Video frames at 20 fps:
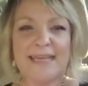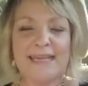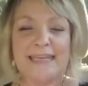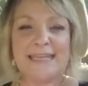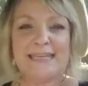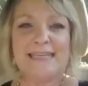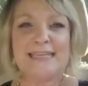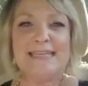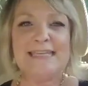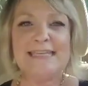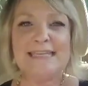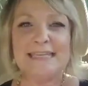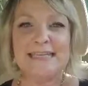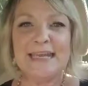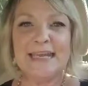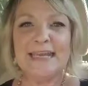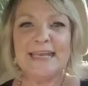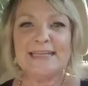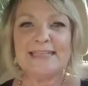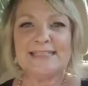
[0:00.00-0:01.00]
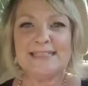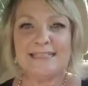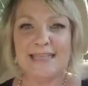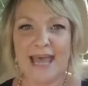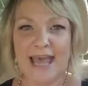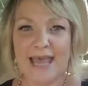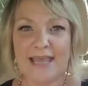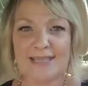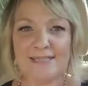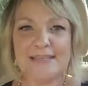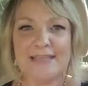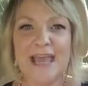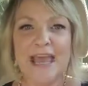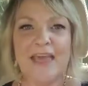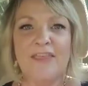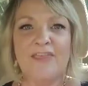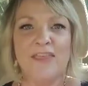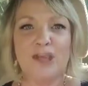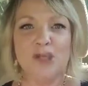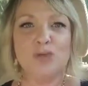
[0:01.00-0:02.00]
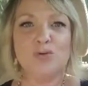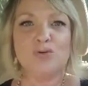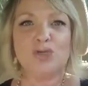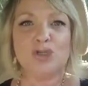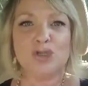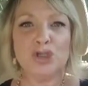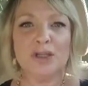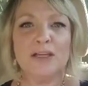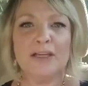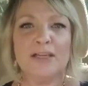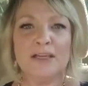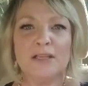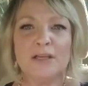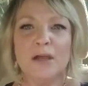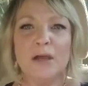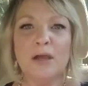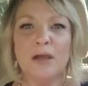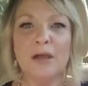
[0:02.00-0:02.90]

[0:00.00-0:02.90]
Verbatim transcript: and he says that you shouldn't